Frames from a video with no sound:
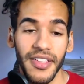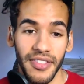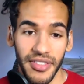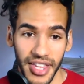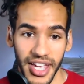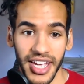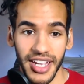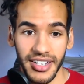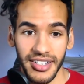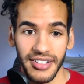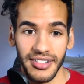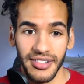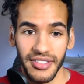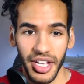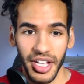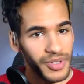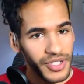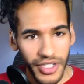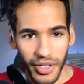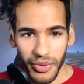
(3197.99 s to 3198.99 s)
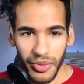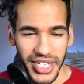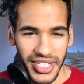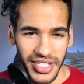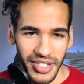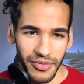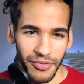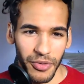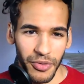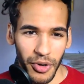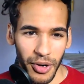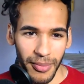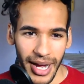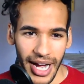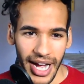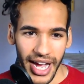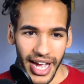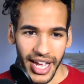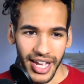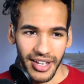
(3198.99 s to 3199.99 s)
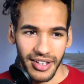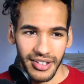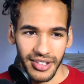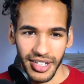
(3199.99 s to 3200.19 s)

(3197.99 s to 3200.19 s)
then there was no reason for my,